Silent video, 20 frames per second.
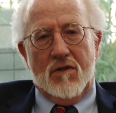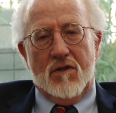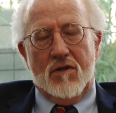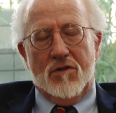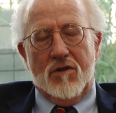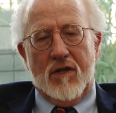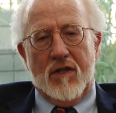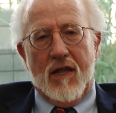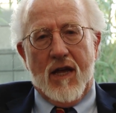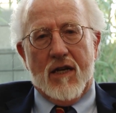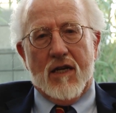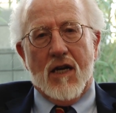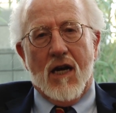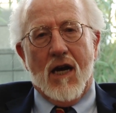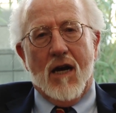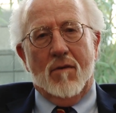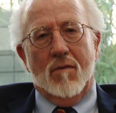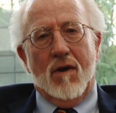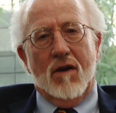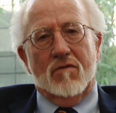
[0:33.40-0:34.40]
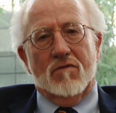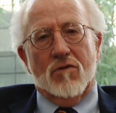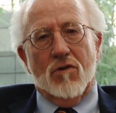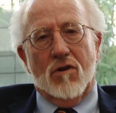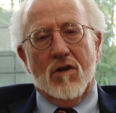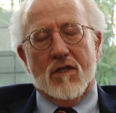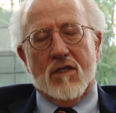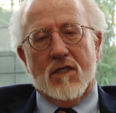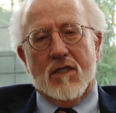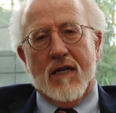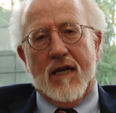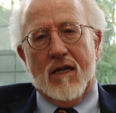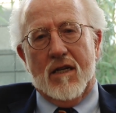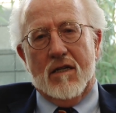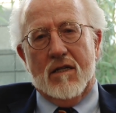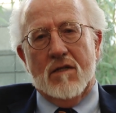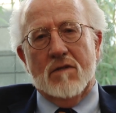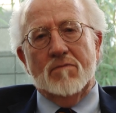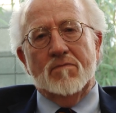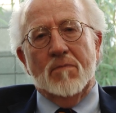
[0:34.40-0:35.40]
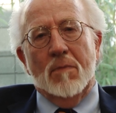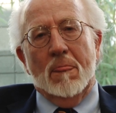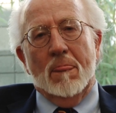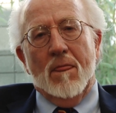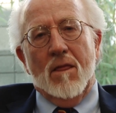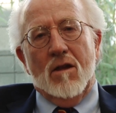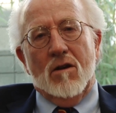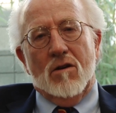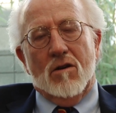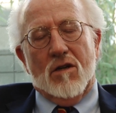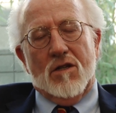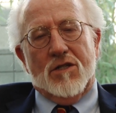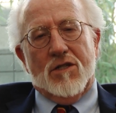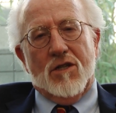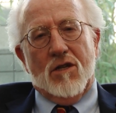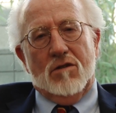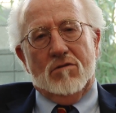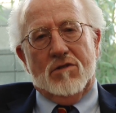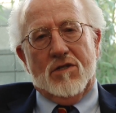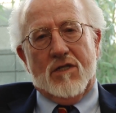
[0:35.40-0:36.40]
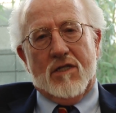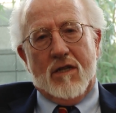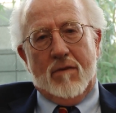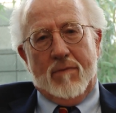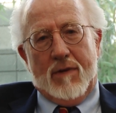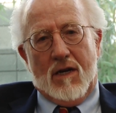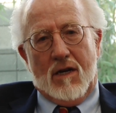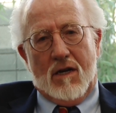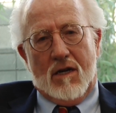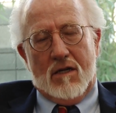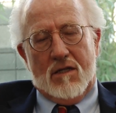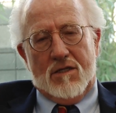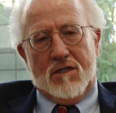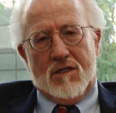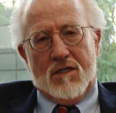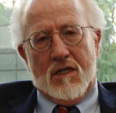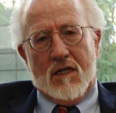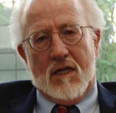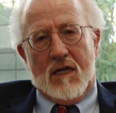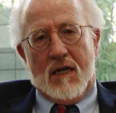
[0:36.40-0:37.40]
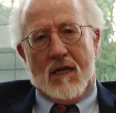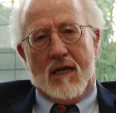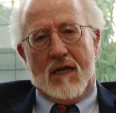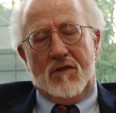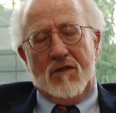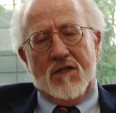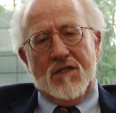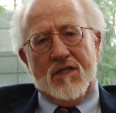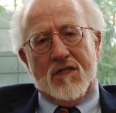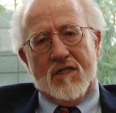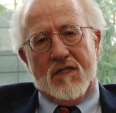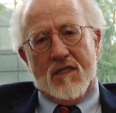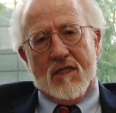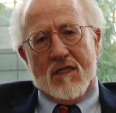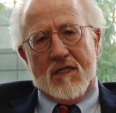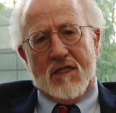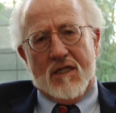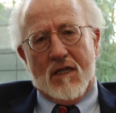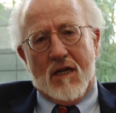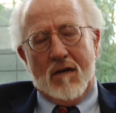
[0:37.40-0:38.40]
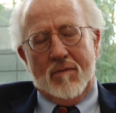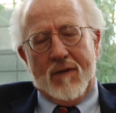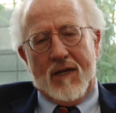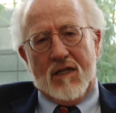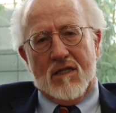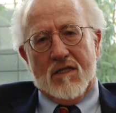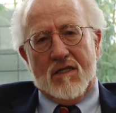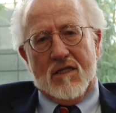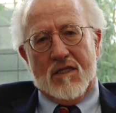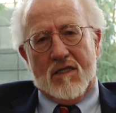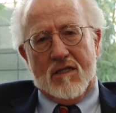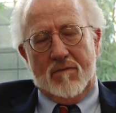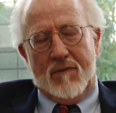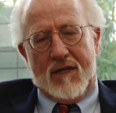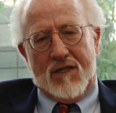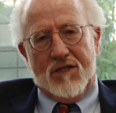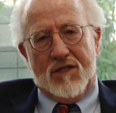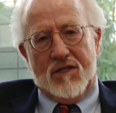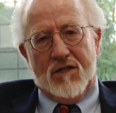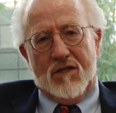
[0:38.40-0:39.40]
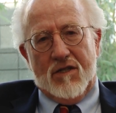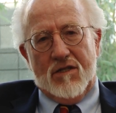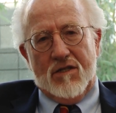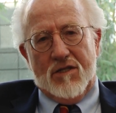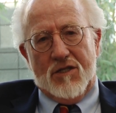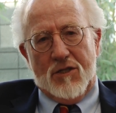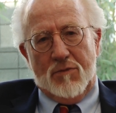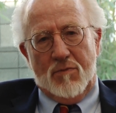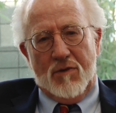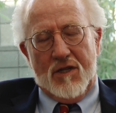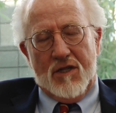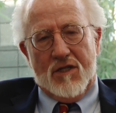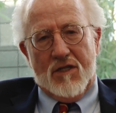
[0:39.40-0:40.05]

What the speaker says: During that time, I've taught 10 or so seminars. And this coming semester, the spring